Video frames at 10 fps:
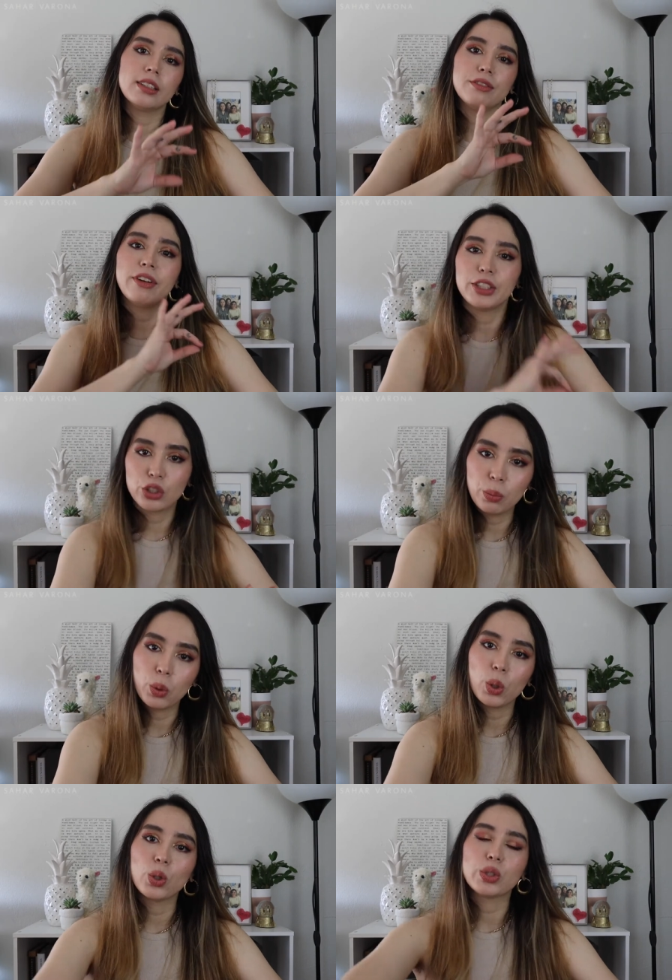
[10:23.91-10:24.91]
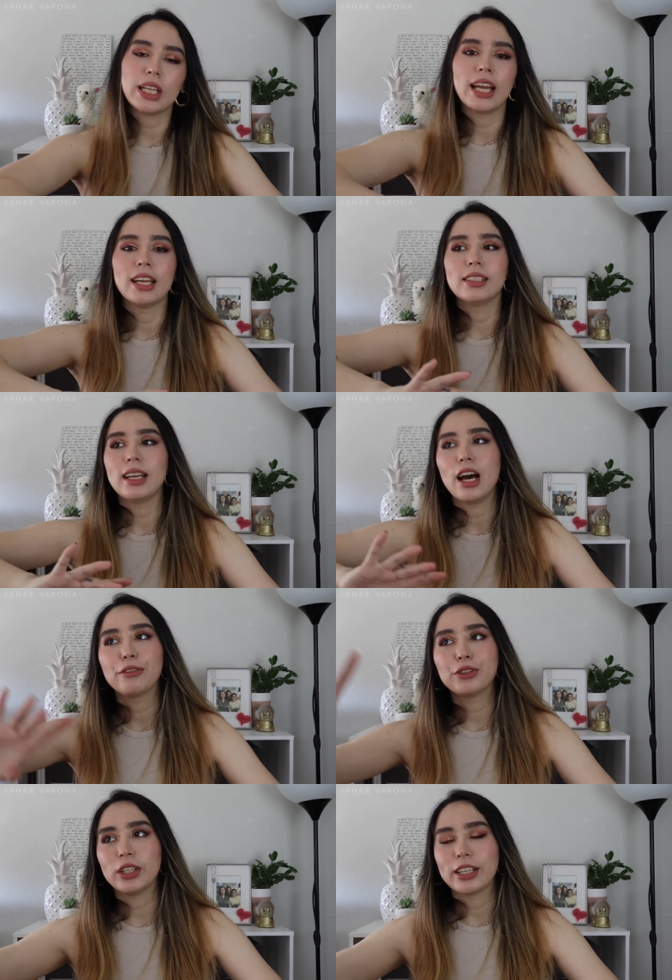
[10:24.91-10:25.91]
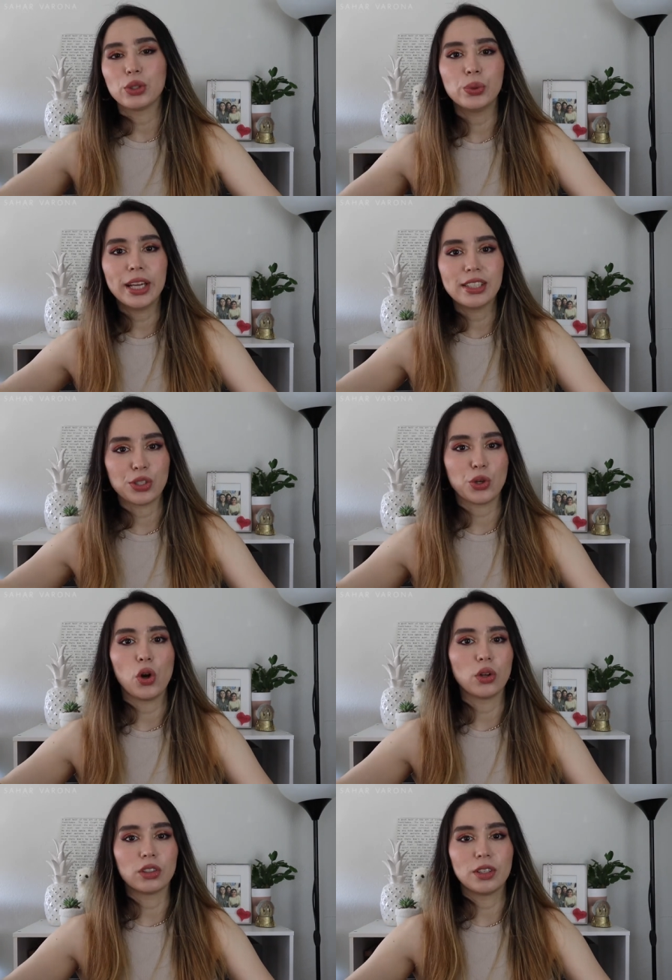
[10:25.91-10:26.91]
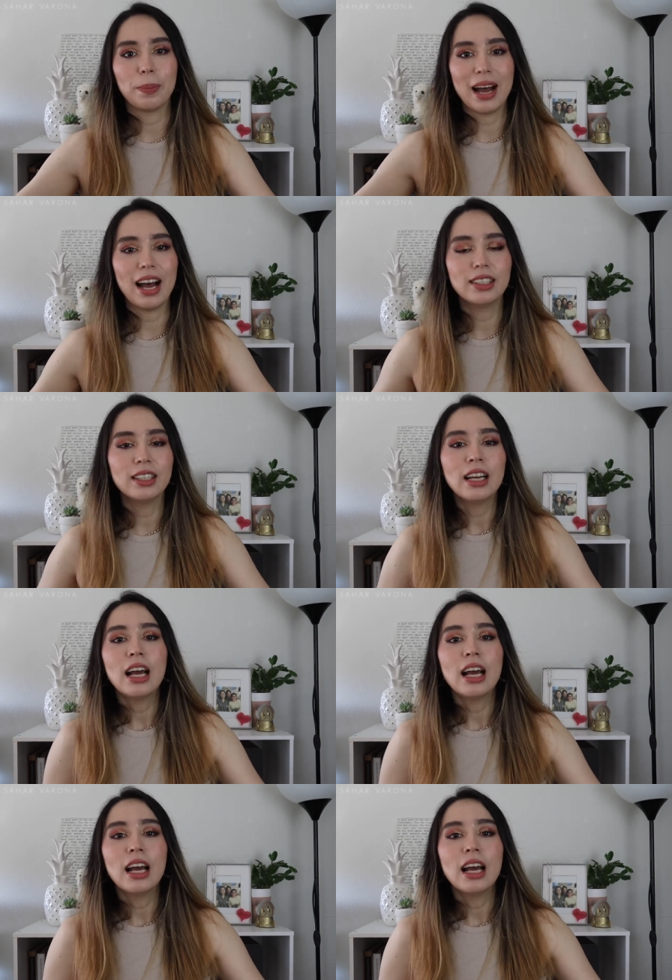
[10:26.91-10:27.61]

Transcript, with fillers: vegetables and after like two days they're all they're bad.